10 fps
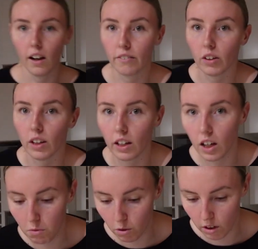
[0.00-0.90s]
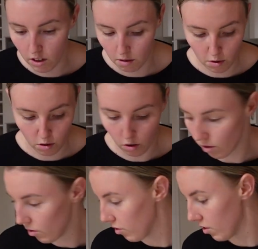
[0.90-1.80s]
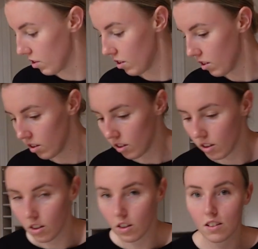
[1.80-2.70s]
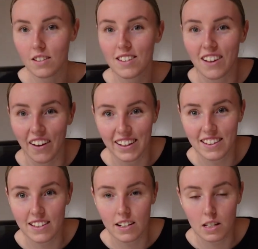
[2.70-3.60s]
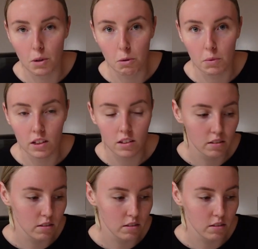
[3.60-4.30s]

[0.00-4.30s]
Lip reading: I feel like I'm doing some sort of science experiment.